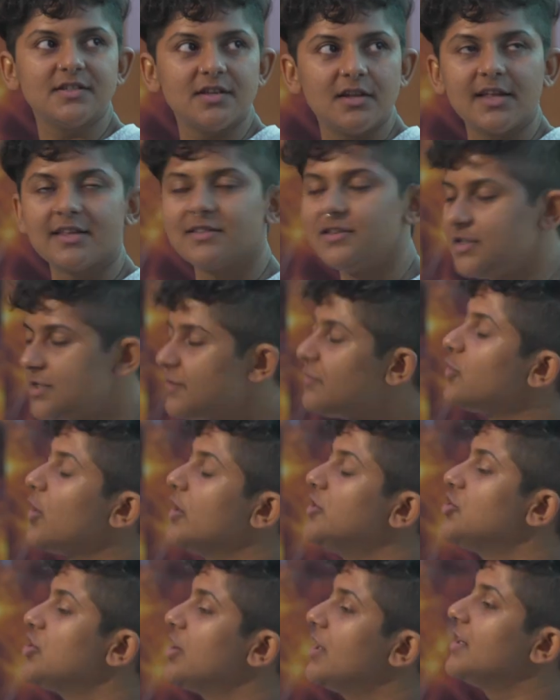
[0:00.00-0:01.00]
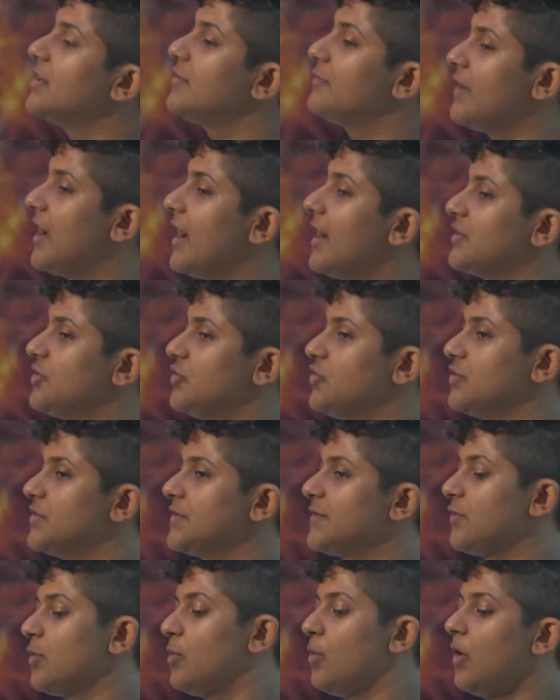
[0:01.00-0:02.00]
are like the differentiating factors
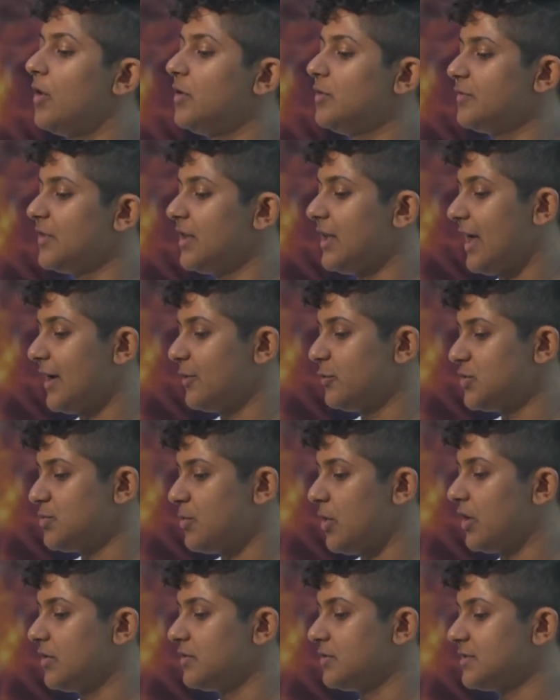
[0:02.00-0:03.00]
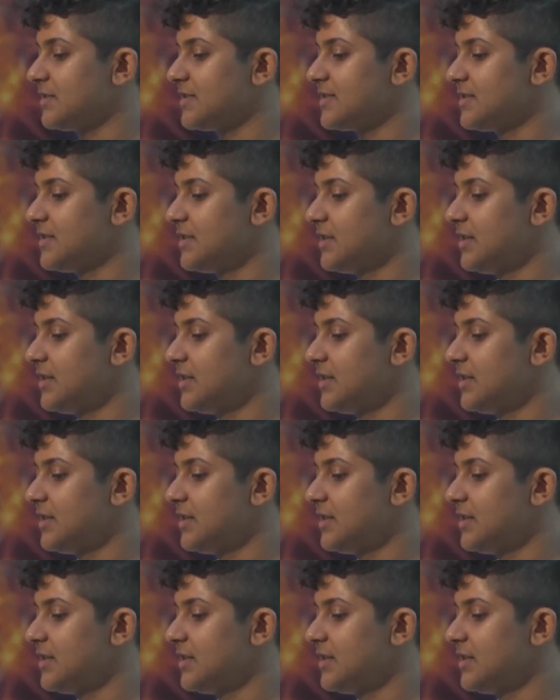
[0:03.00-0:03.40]
from all of the language models